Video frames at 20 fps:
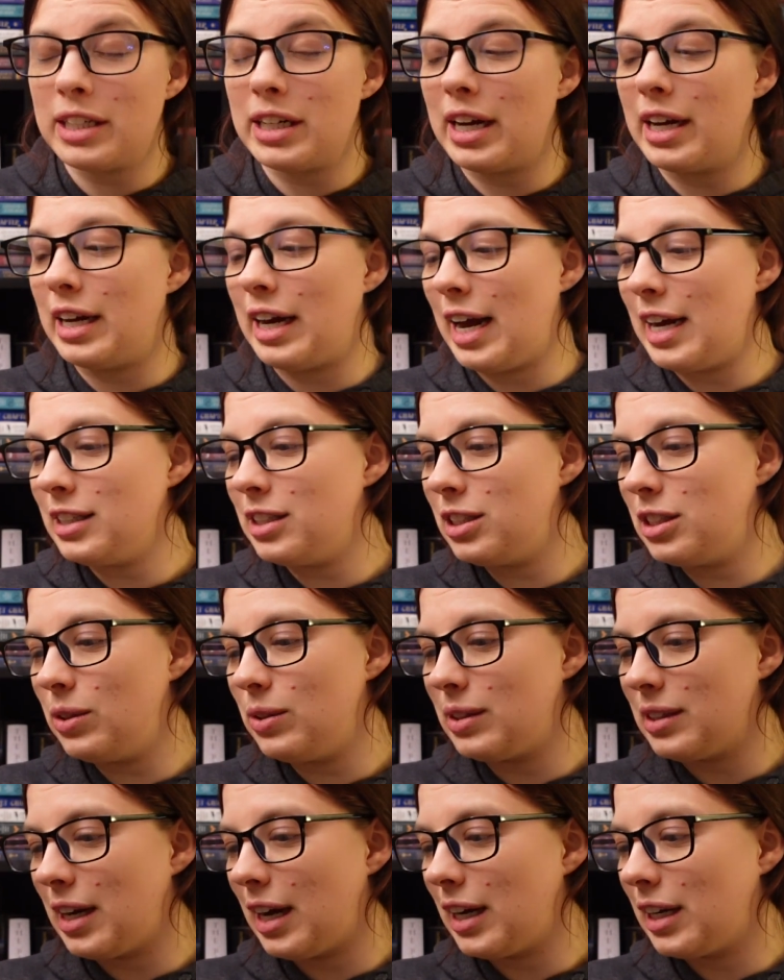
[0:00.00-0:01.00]
It has to do
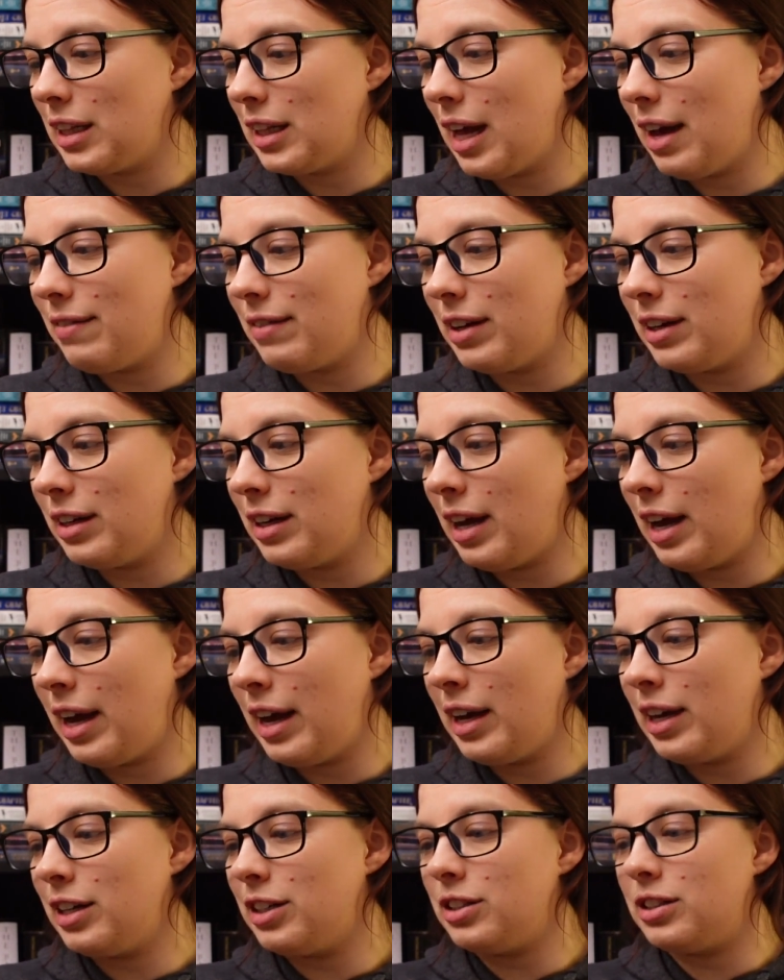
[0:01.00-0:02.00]
with 9-11
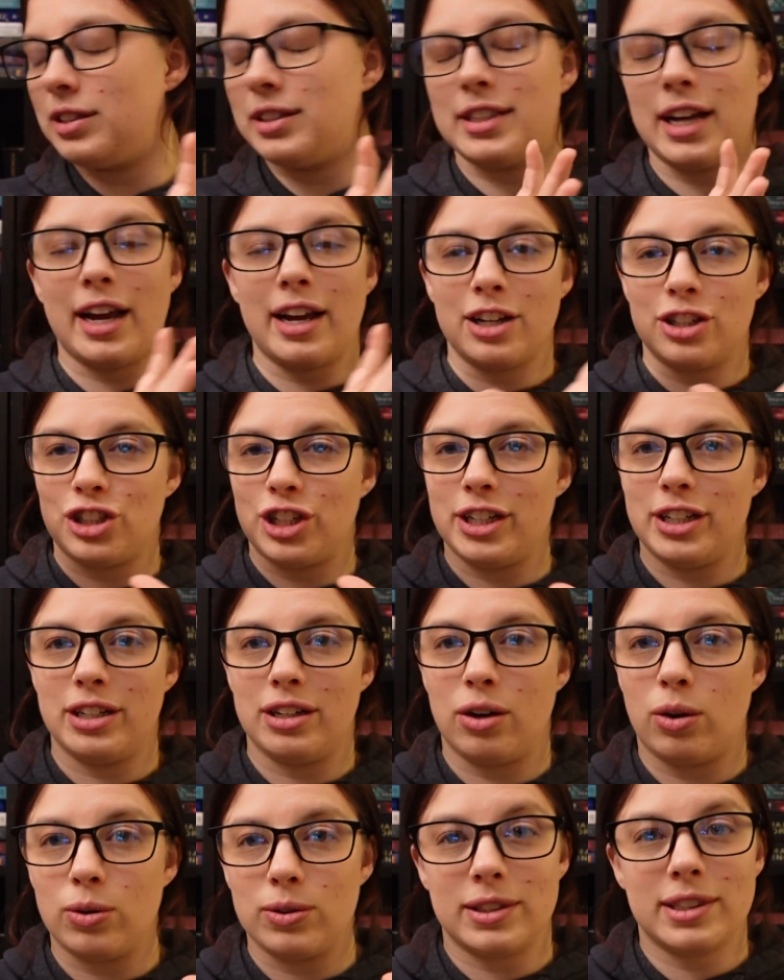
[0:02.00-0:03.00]
and say she
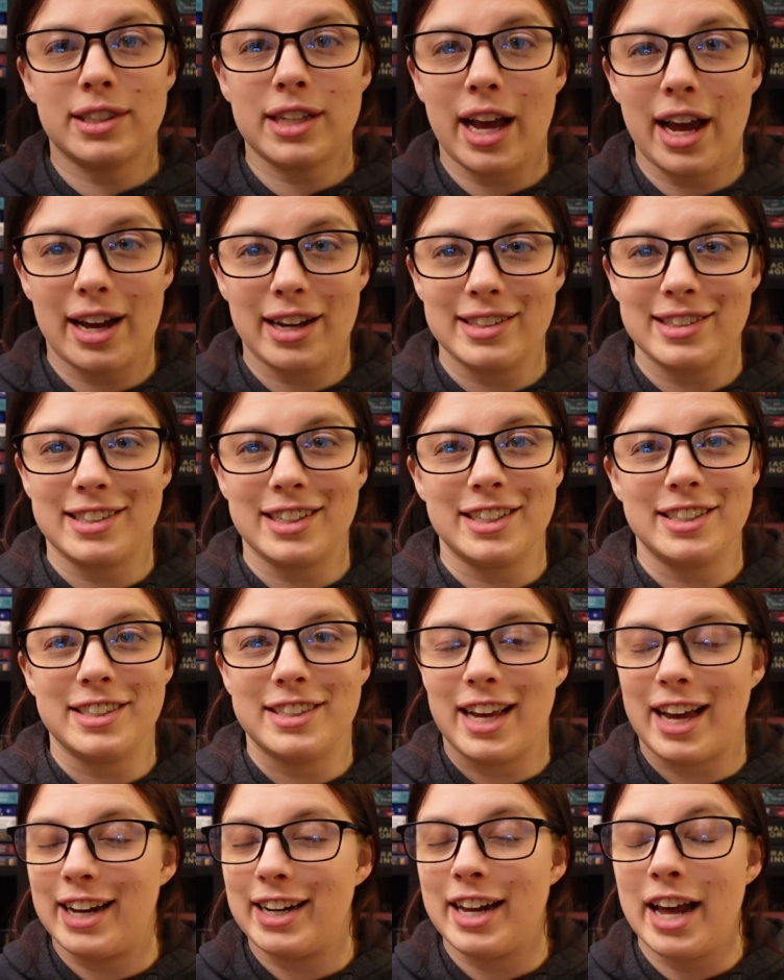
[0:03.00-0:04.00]
holds
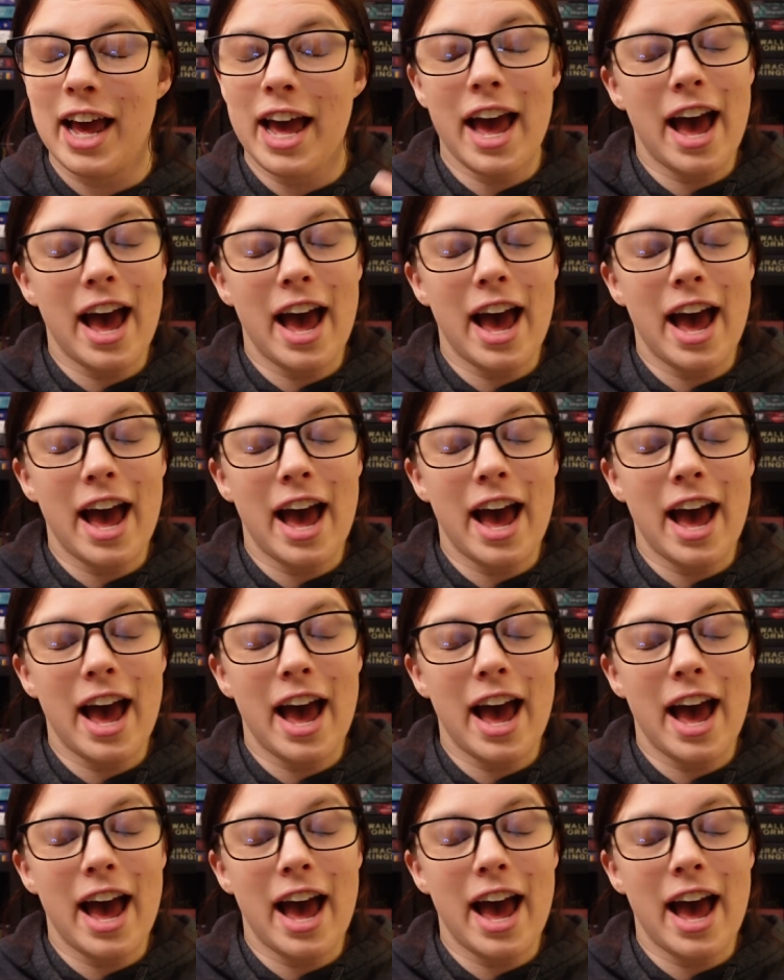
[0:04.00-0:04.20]
seances and